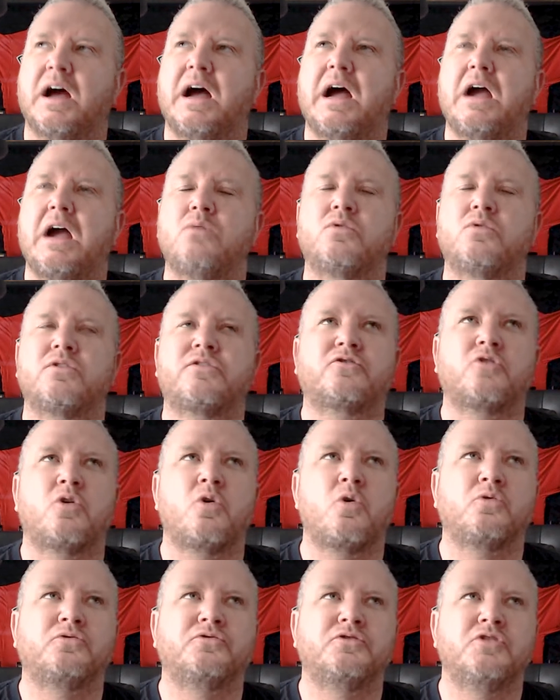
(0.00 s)
I was
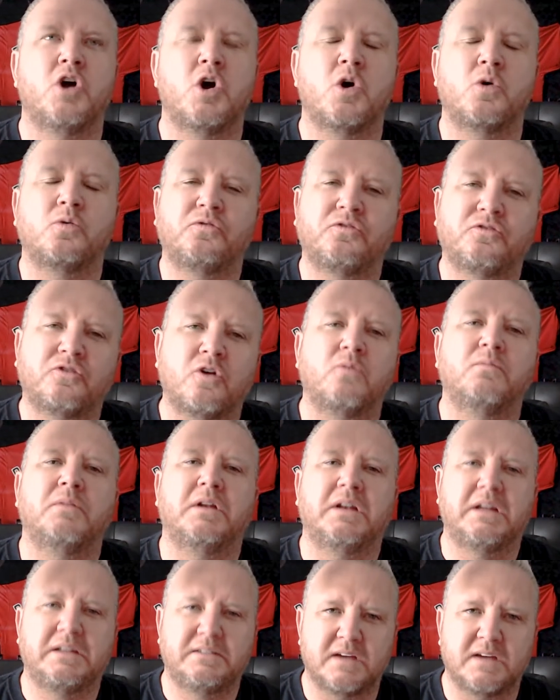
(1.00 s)
told no so
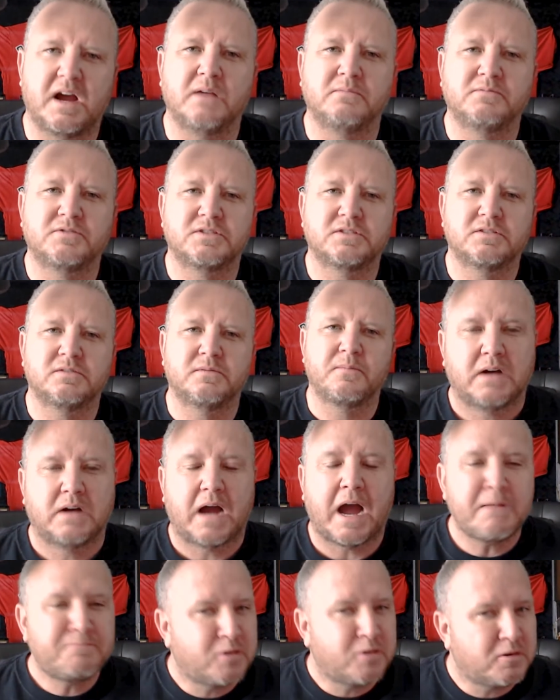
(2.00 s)
many times.
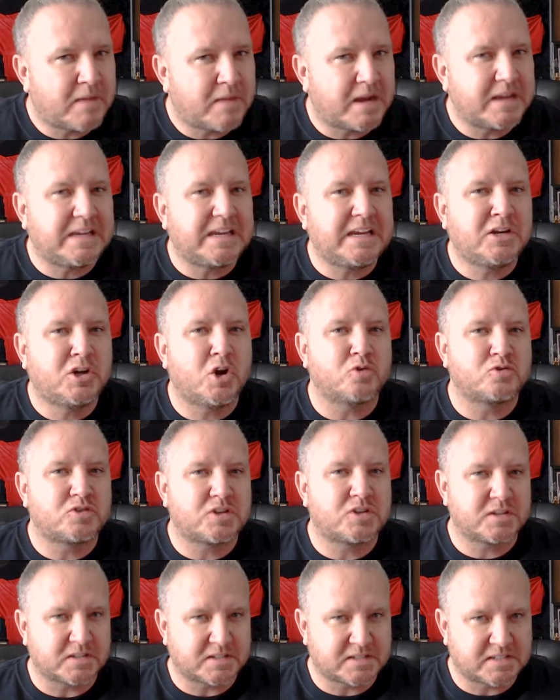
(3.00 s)
I put my ego
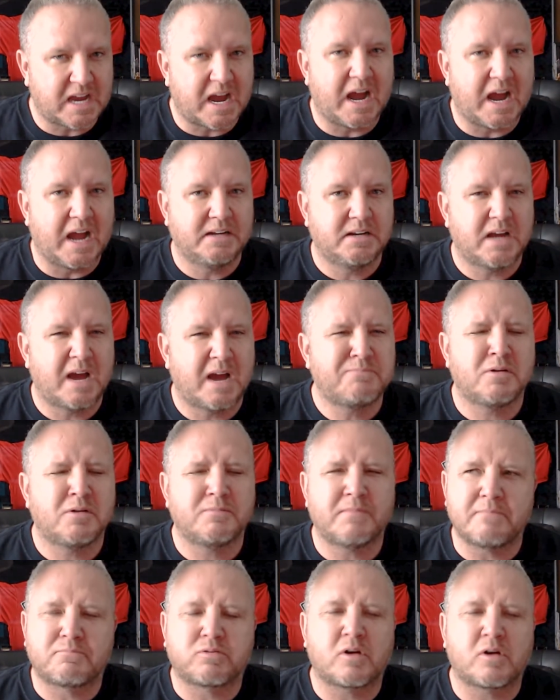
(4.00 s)
to the side. I put
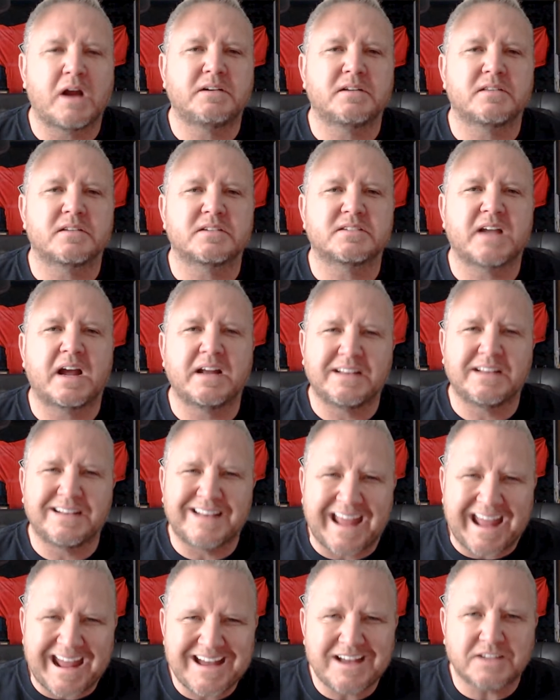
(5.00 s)
my pride to the side
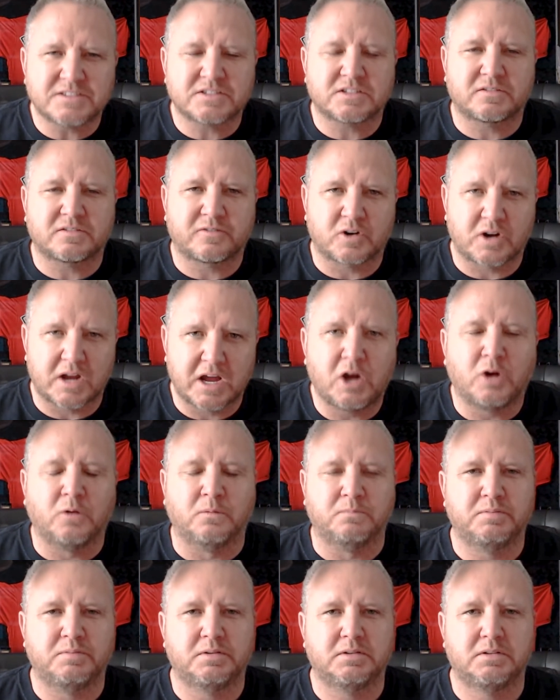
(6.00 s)
and asked for
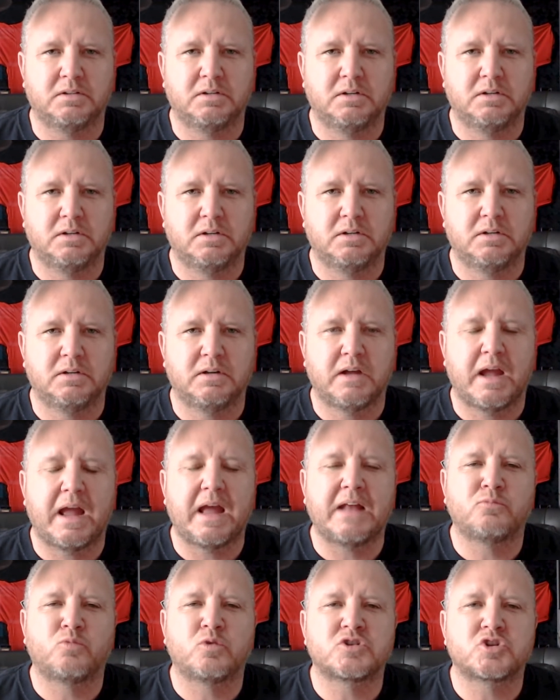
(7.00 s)
help
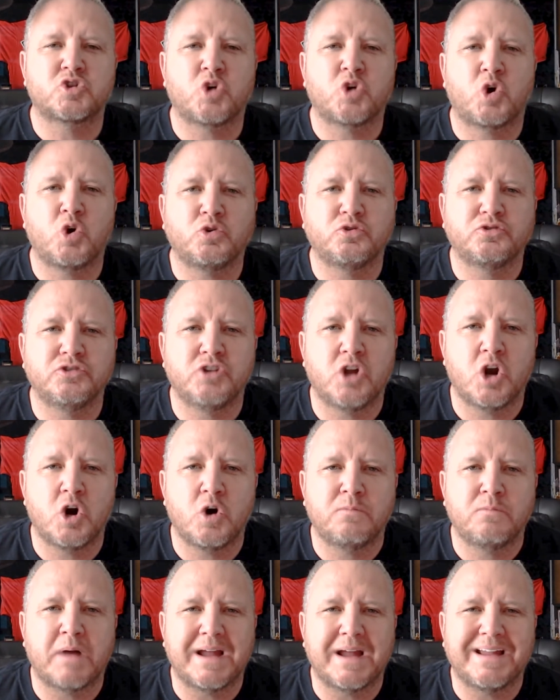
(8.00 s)
and was told
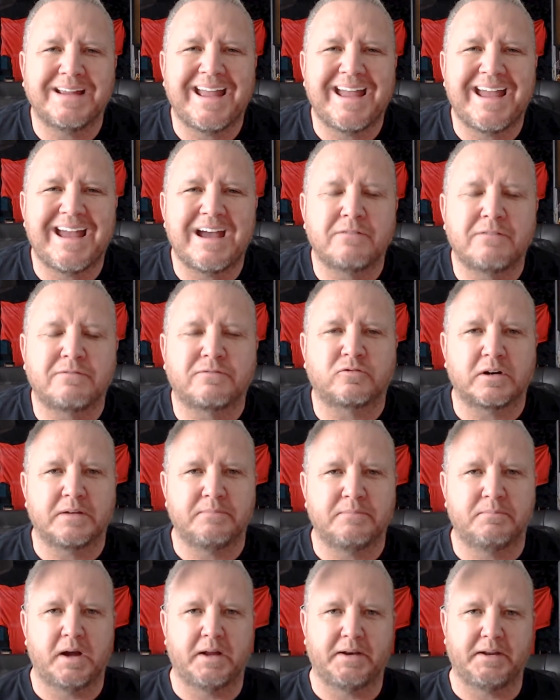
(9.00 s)
no by
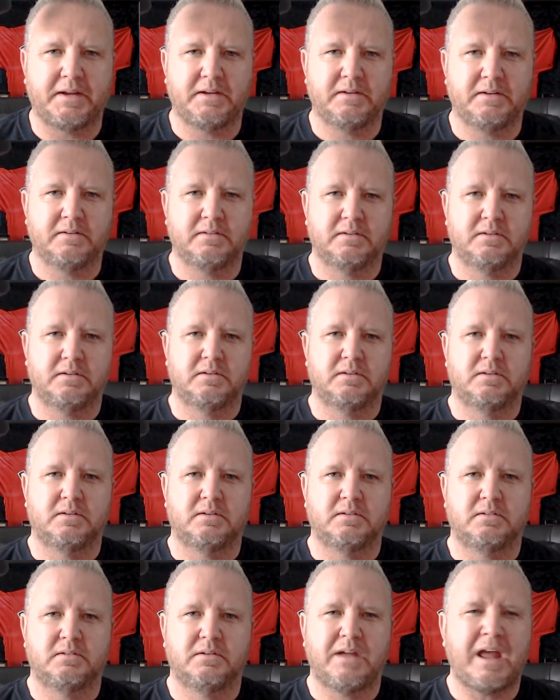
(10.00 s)
everybody.
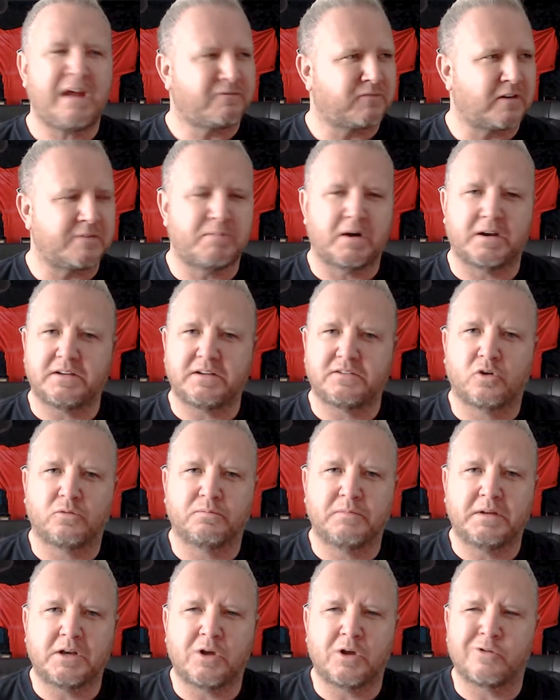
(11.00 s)
Everybody
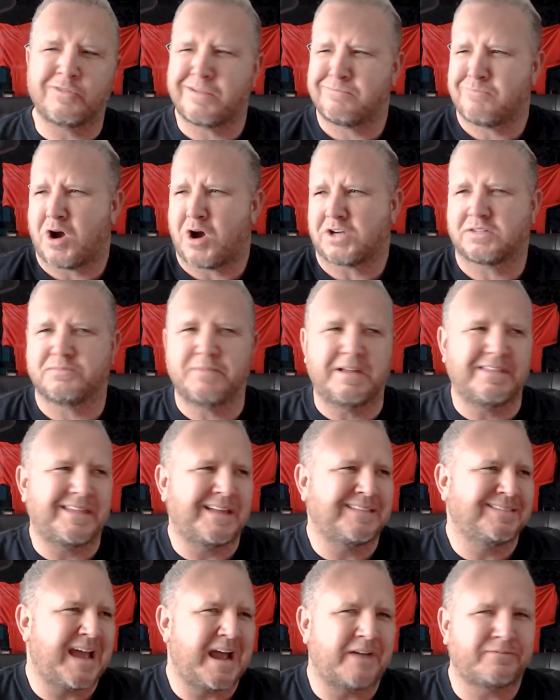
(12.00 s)
told me no. They mocked me. They
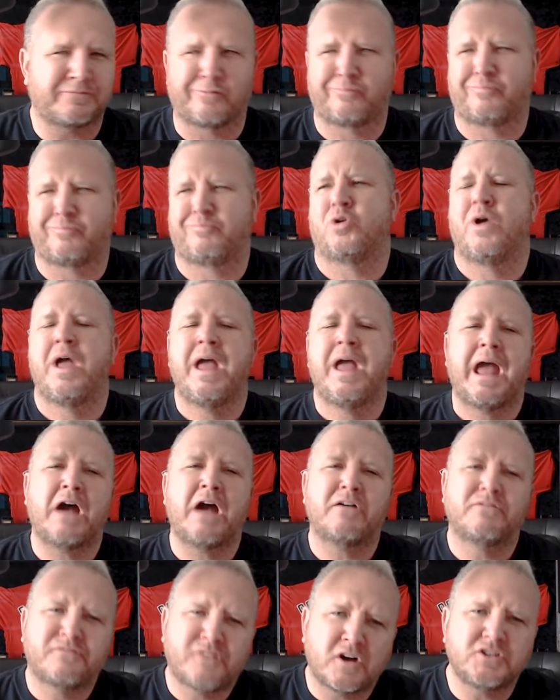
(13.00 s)
laughed. Oh,
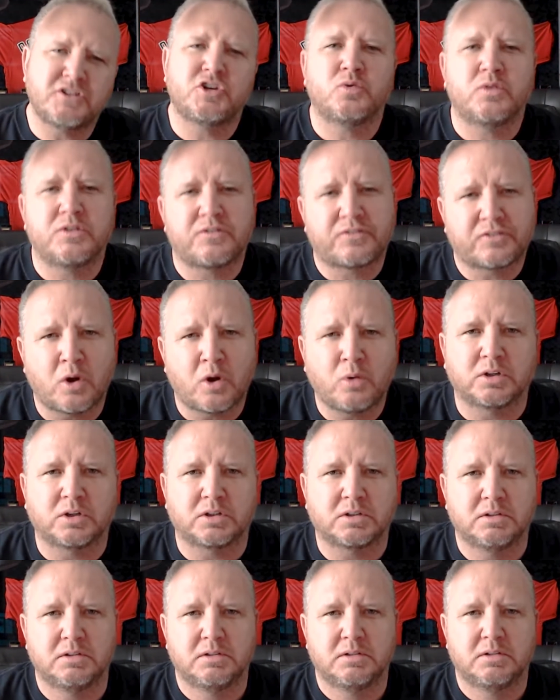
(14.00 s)
have fun doing solar.